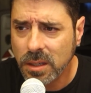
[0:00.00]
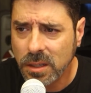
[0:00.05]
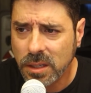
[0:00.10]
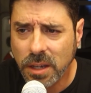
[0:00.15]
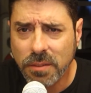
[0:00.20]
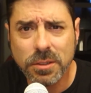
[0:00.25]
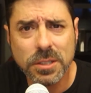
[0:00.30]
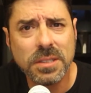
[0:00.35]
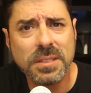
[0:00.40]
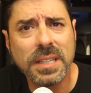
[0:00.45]

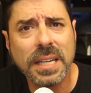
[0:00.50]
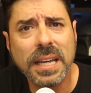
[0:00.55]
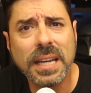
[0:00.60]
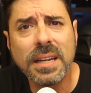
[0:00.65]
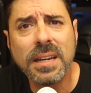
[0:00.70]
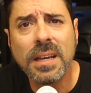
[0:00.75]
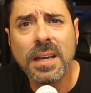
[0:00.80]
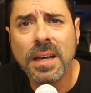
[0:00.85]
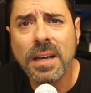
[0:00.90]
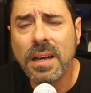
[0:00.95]
you ever
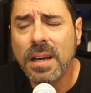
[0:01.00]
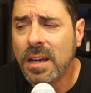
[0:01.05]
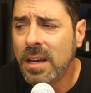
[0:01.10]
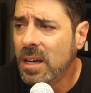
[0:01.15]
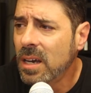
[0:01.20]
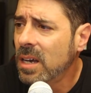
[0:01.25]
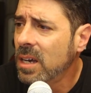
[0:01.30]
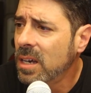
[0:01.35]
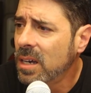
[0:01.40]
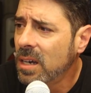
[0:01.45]
seen
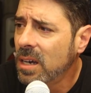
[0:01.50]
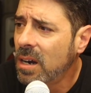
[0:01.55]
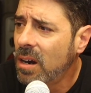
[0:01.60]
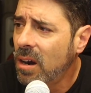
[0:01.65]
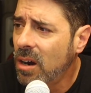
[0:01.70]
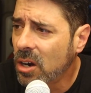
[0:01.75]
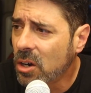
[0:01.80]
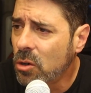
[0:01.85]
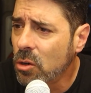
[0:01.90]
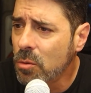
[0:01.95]

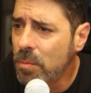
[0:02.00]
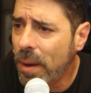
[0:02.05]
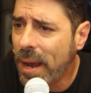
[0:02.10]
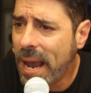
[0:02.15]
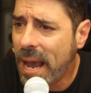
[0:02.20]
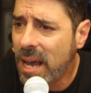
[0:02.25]
a group of